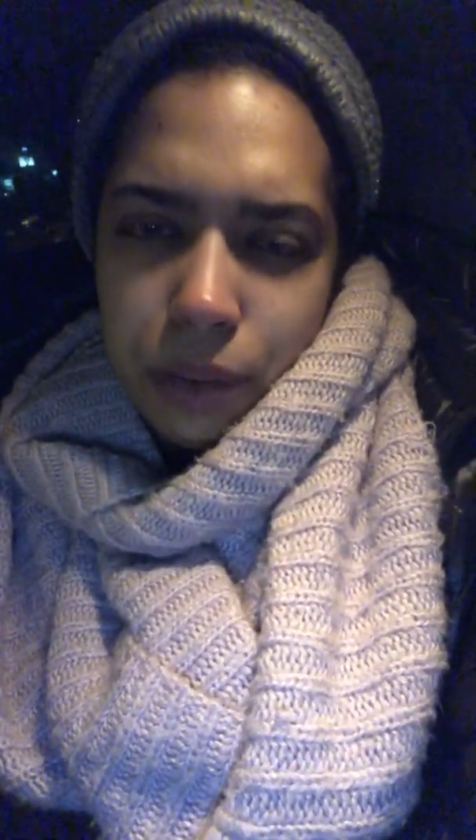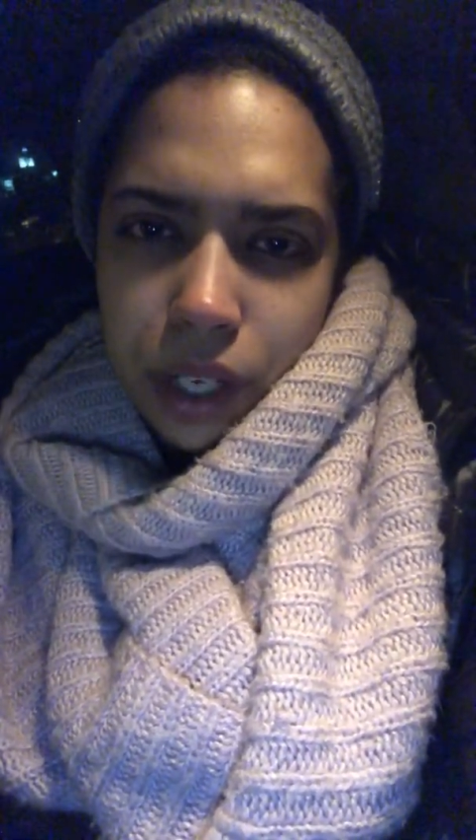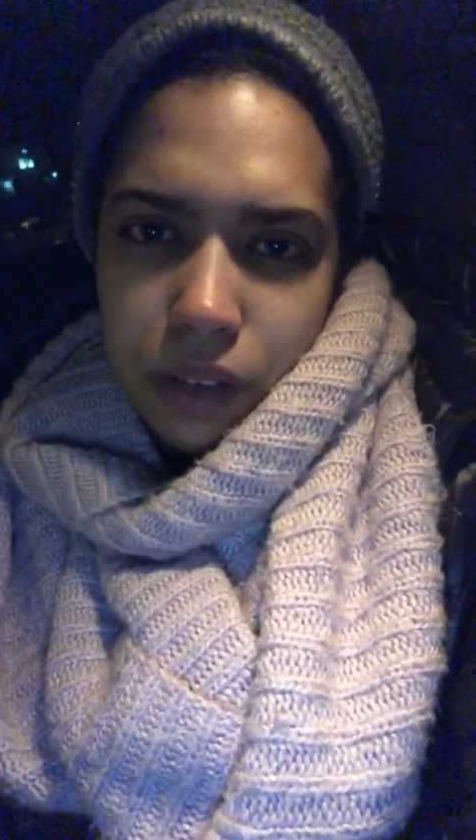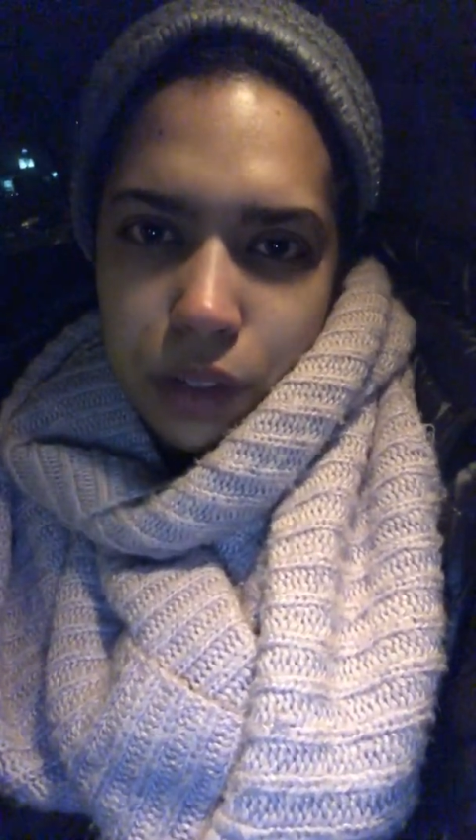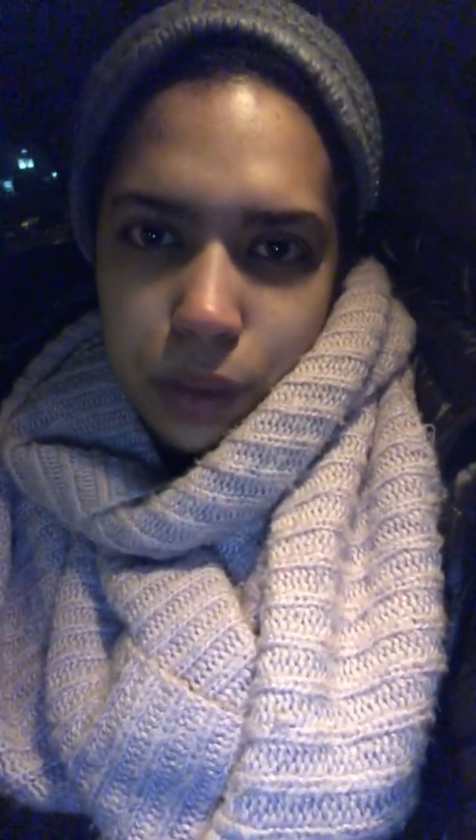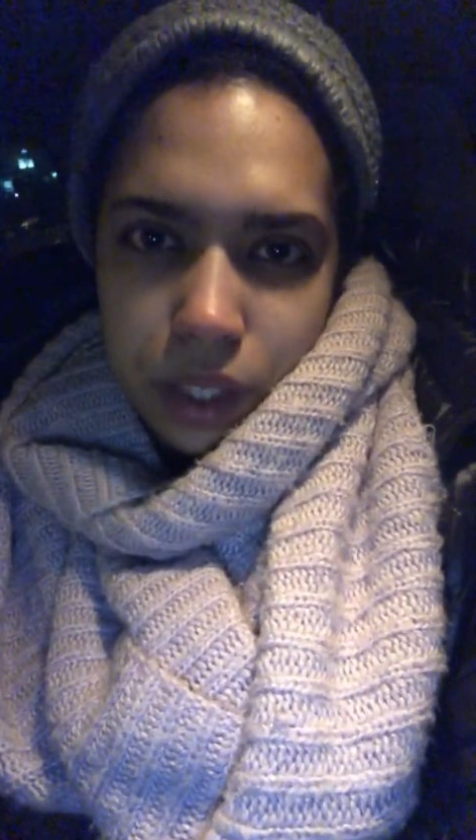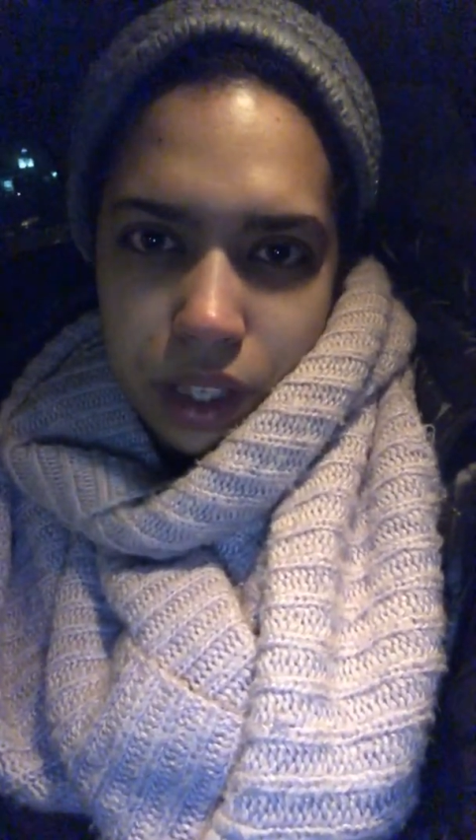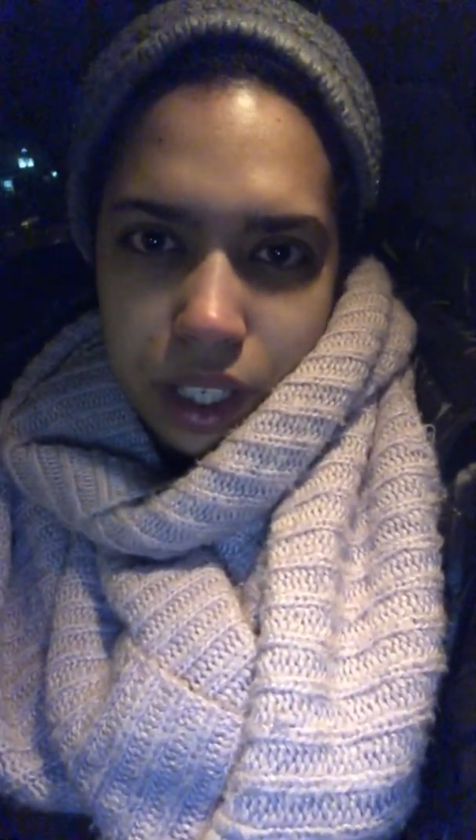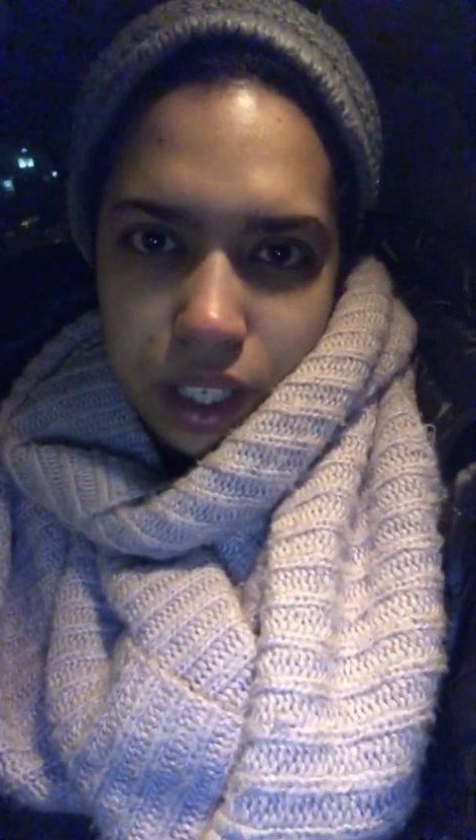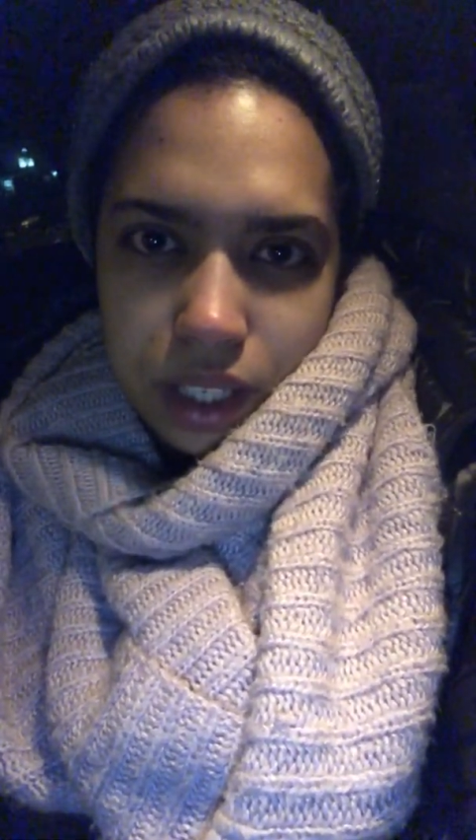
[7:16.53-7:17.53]
way of doing
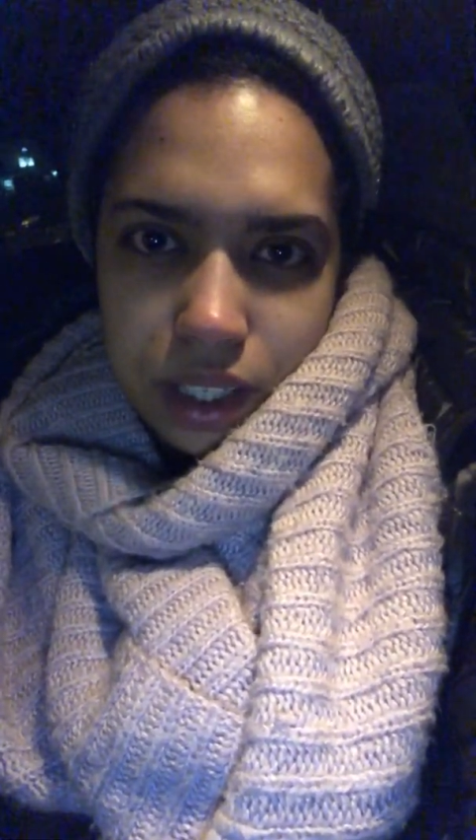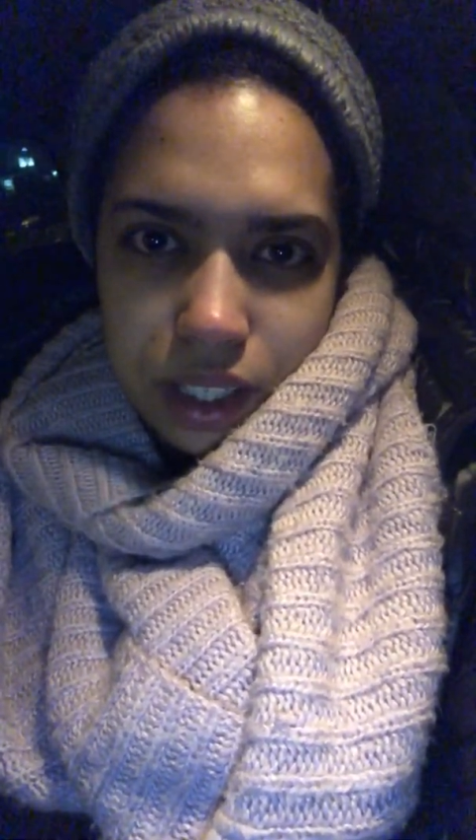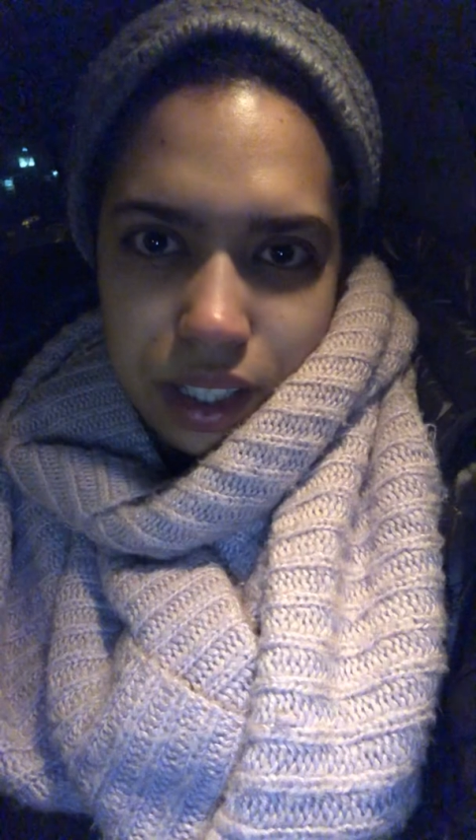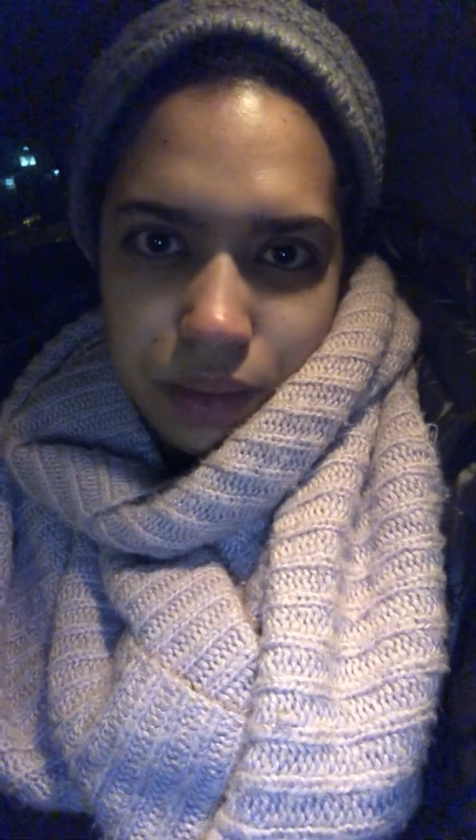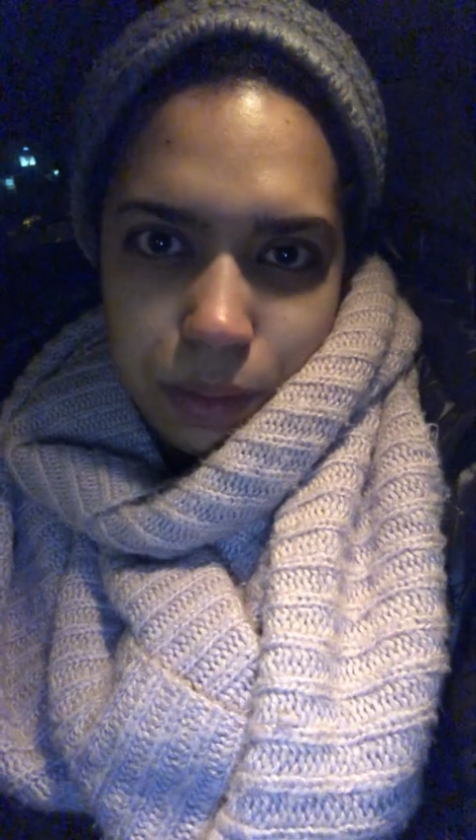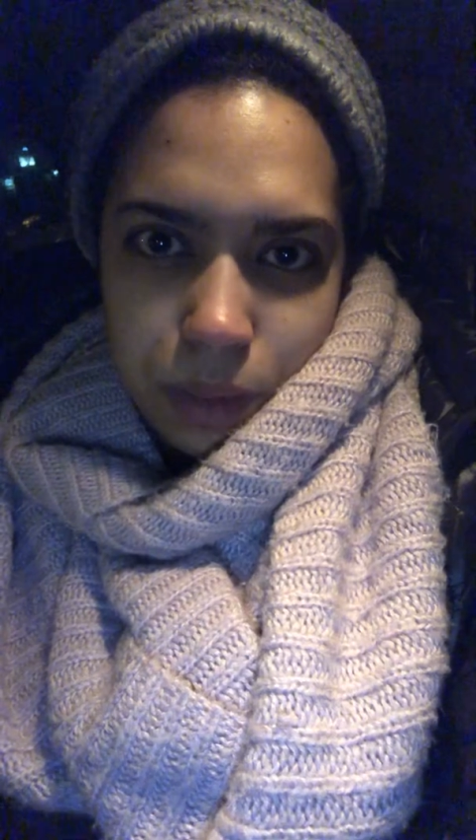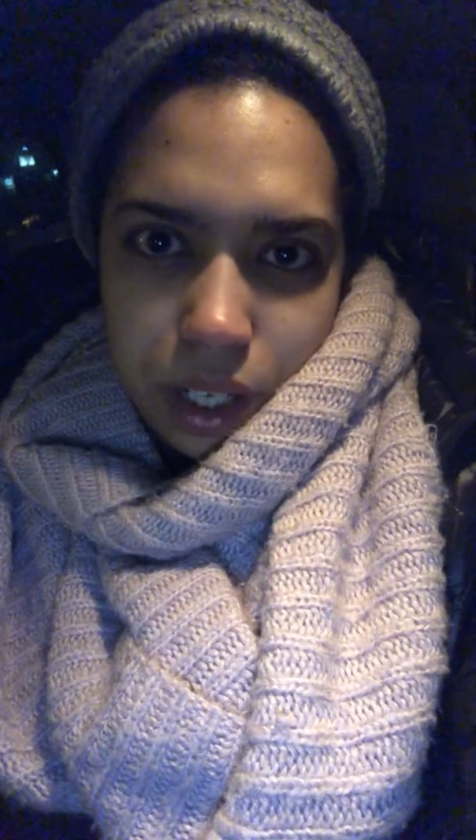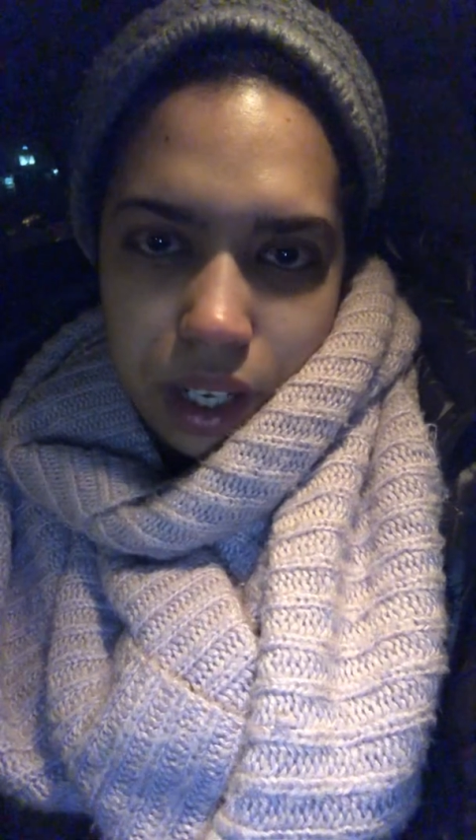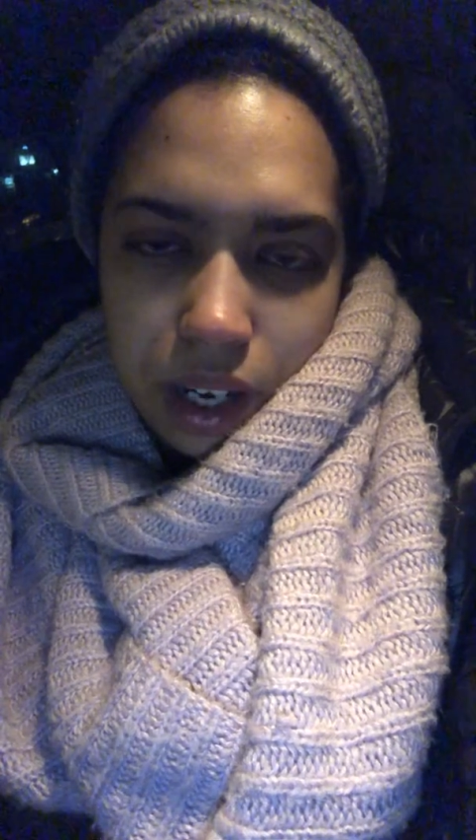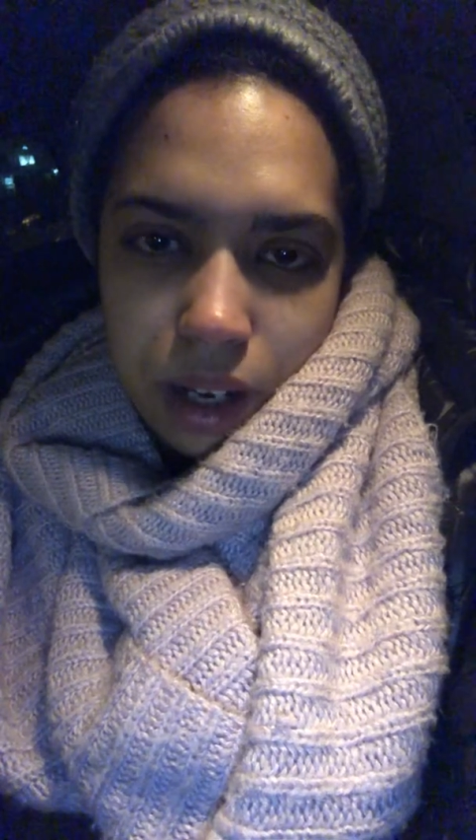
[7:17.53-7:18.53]
things in a different way.